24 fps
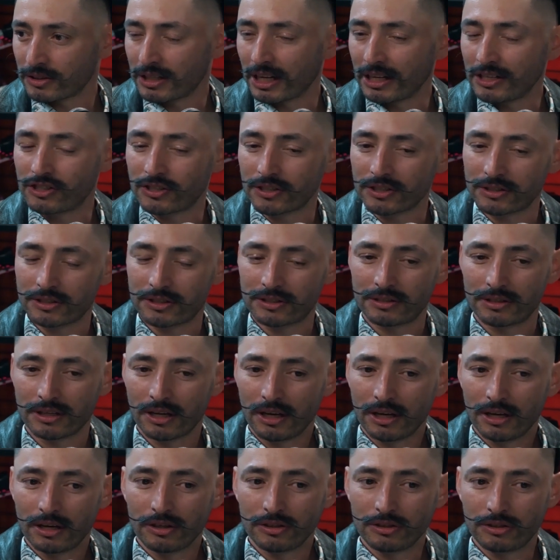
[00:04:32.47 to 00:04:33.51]
They just
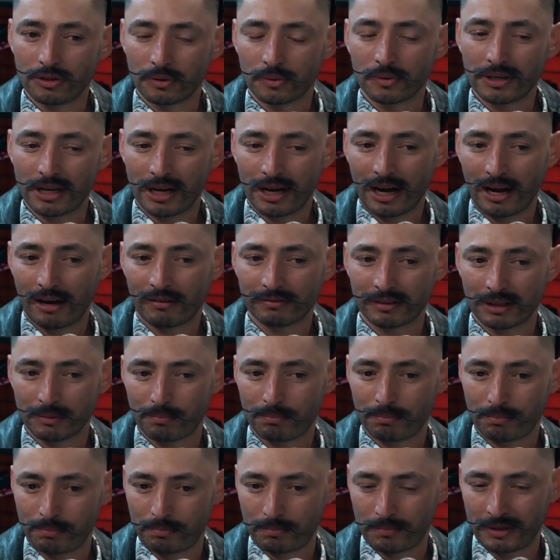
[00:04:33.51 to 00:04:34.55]
don't have
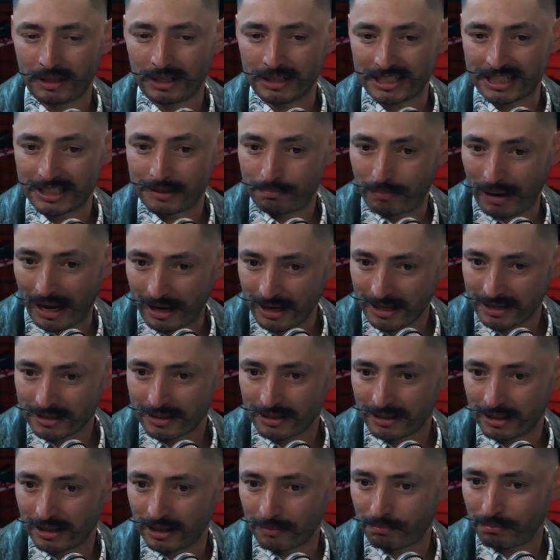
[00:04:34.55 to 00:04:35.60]
the
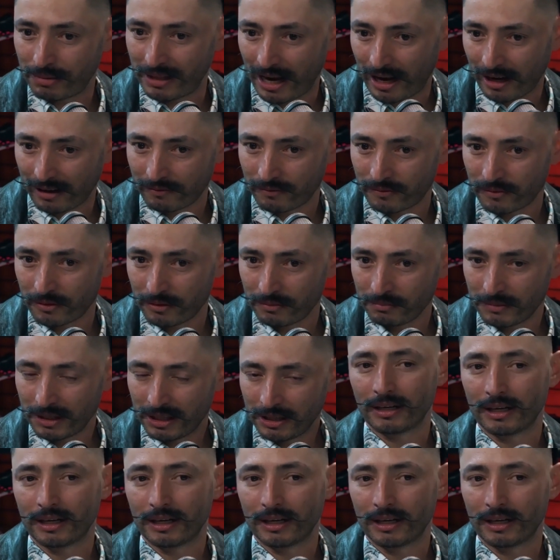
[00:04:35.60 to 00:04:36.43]
space, the platform.